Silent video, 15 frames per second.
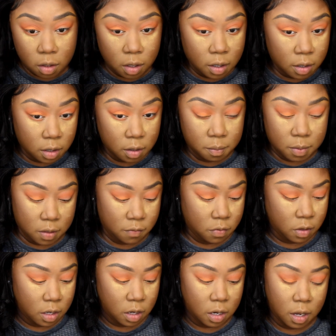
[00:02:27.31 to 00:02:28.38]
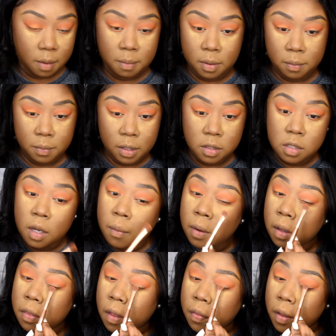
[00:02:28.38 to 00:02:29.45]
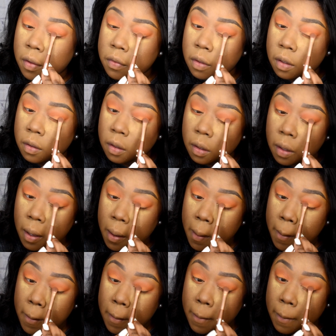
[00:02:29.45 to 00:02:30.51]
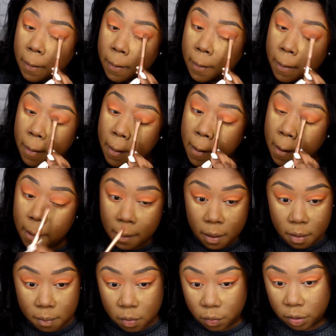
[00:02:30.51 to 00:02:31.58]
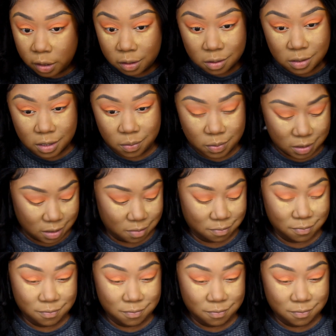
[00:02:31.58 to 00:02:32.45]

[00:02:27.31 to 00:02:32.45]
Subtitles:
I didn't mean for that to happen. That's not what I thought that was going to look like. We're going to stick with it.